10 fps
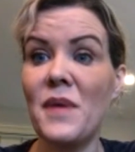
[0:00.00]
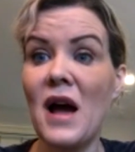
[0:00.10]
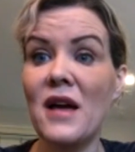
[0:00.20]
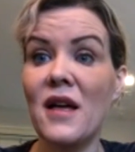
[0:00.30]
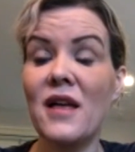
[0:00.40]

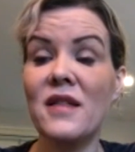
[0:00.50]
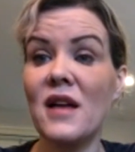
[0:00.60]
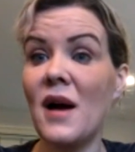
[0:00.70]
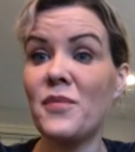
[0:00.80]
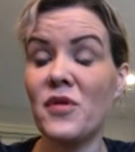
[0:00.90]
by
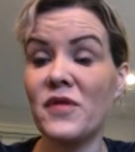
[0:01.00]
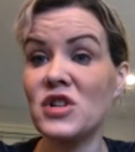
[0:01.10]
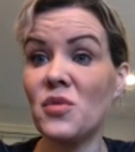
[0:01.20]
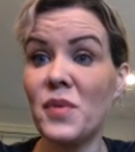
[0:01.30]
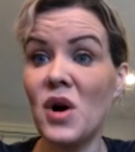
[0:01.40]
a
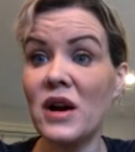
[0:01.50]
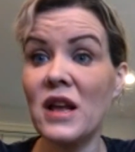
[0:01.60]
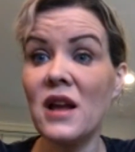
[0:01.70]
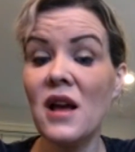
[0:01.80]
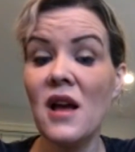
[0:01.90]
provincial
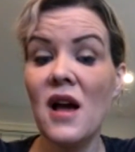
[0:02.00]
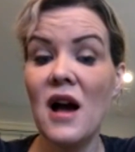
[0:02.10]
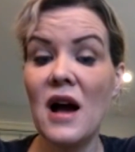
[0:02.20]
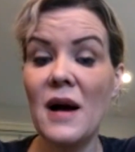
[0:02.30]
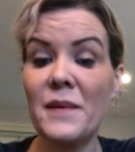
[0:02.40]
body,
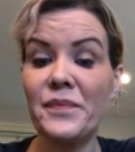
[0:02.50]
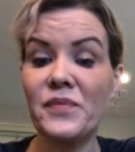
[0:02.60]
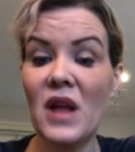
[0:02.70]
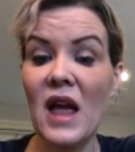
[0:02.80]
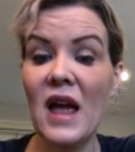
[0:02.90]

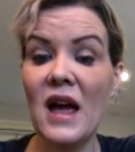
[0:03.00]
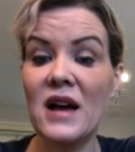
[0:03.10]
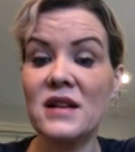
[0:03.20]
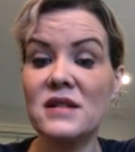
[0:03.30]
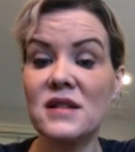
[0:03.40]

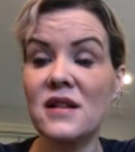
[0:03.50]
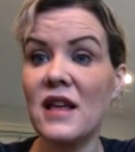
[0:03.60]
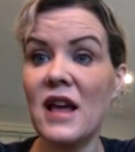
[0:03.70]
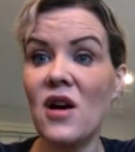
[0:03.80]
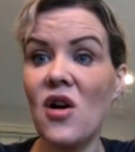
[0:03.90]
and
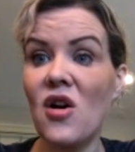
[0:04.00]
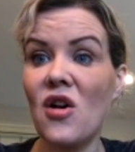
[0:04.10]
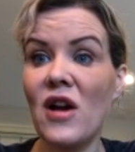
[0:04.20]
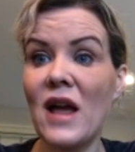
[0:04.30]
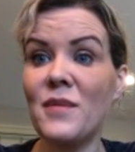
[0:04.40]
they
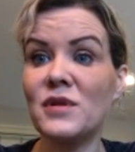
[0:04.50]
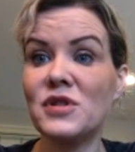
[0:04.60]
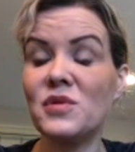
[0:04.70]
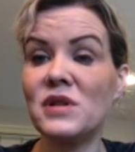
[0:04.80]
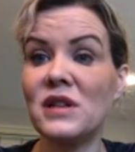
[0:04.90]
are able
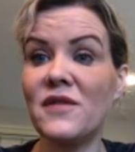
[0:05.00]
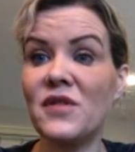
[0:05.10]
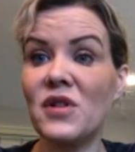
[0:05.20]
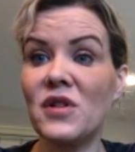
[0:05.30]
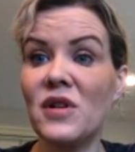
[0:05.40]
to
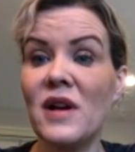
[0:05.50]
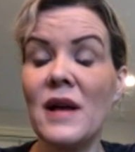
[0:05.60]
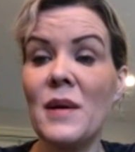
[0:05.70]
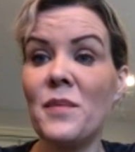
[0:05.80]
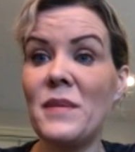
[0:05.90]
deliver
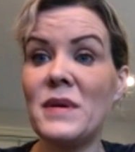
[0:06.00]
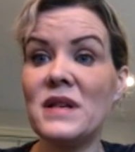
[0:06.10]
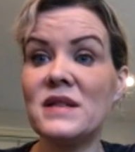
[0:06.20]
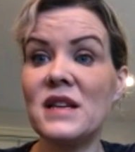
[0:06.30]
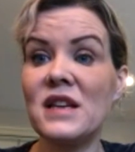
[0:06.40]

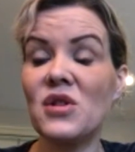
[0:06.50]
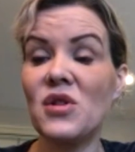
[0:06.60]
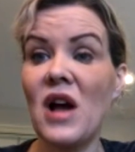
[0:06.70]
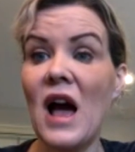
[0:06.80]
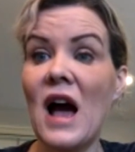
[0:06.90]
babies
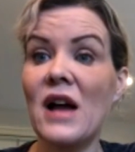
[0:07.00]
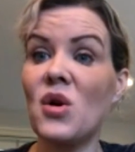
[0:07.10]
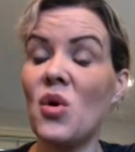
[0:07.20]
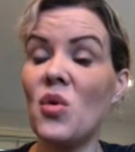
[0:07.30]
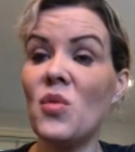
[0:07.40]
either at
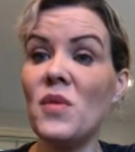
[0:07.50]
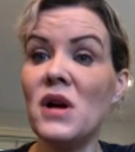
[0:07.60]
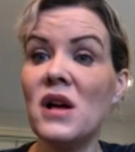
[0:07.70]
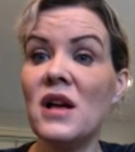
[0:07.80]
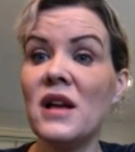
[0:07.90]

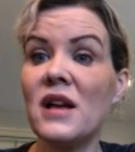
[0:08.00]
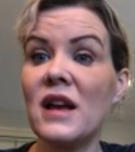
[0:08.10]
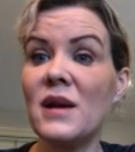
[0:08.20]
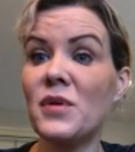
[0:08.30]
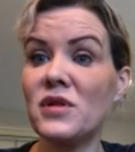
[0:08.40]
home,
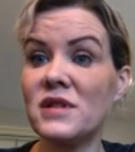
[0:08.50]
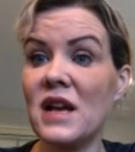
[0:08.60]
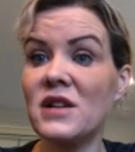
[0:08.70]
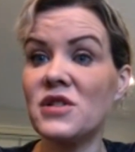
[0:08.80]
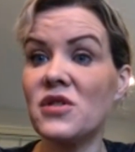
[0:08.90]
in a birth
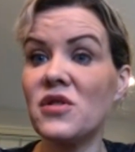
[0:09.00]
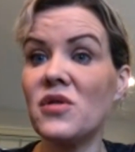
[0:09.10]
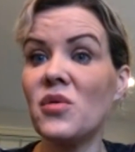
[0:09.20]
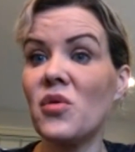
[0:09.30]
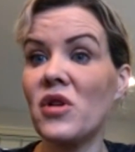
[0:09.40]

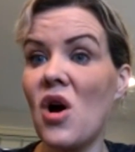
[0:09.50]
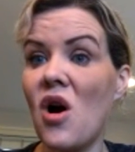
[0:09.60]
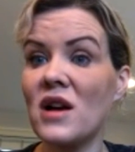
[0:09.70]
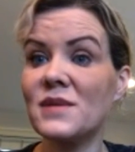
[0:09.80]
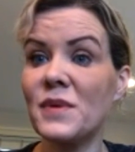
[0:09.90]
center, or in a
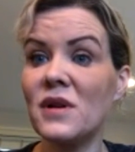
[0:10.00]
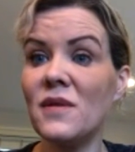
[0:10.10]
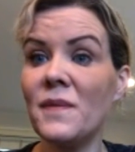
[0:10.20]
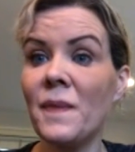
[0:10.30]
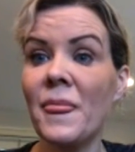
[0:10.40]

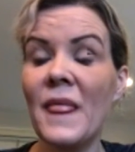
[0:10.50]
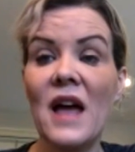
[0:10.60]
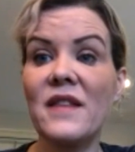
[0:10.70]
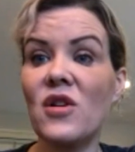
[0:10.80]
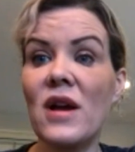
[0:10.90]
hospital,
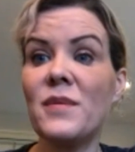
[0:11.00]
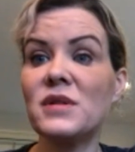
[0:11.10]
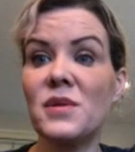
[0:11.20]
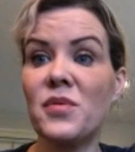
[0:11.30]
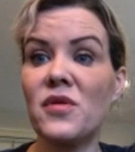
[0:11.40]
and they are
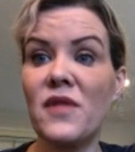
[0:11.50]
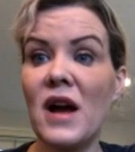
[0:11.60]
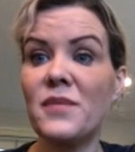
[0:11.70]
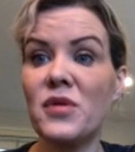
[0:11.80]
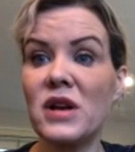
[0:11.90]
able to
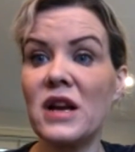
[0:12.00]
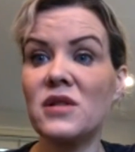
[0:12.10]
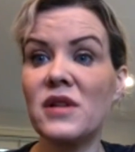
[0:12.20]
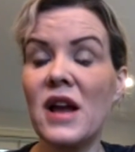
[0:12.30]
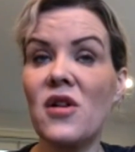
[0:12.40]
provide
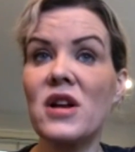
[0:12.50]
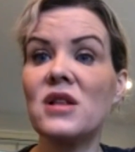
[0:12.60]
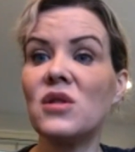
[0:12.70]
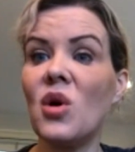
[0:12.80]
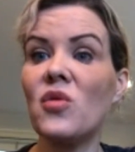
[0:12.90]
prenatal care
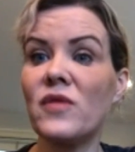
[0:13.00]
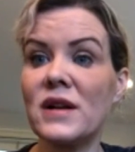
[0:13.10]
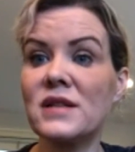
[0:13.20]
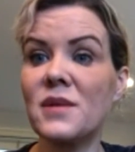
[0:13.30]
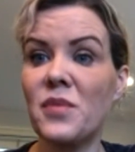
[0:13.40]
in
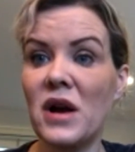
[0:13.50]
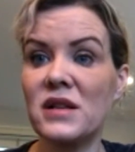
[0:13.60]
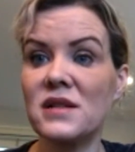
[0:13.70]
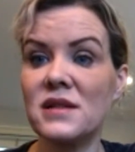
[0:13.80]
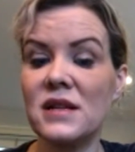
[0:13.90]
low-risk
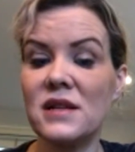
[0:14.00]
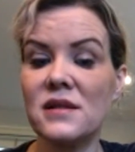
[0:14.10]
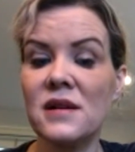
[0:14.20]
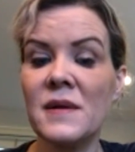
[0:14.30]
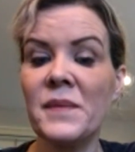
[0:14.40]

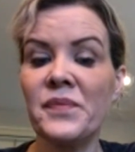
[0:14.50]
pregnancies.